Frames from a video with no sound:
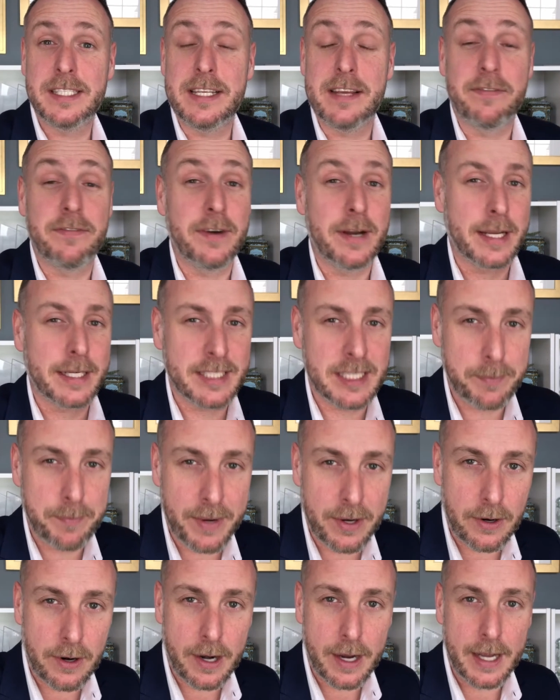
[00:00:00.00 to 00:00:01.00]
different
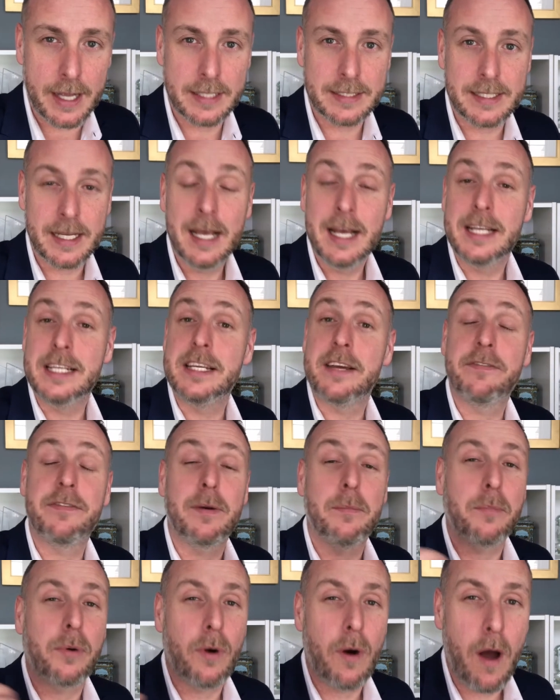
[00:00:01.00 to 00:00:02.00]
experience,
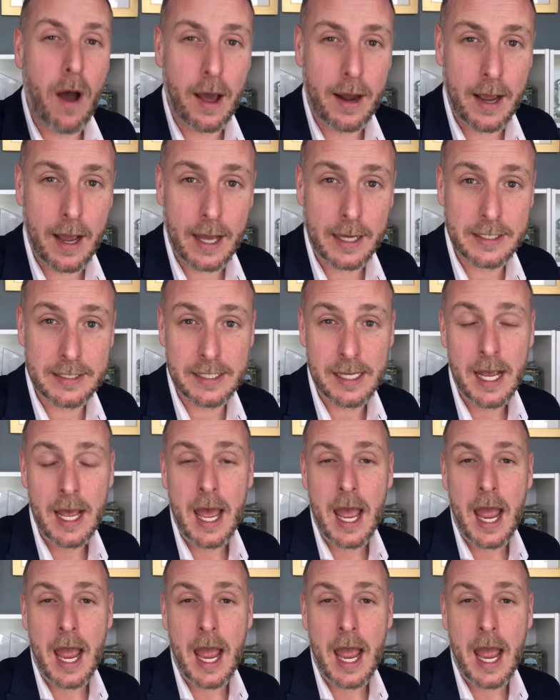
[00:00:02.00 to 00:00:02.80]
different products.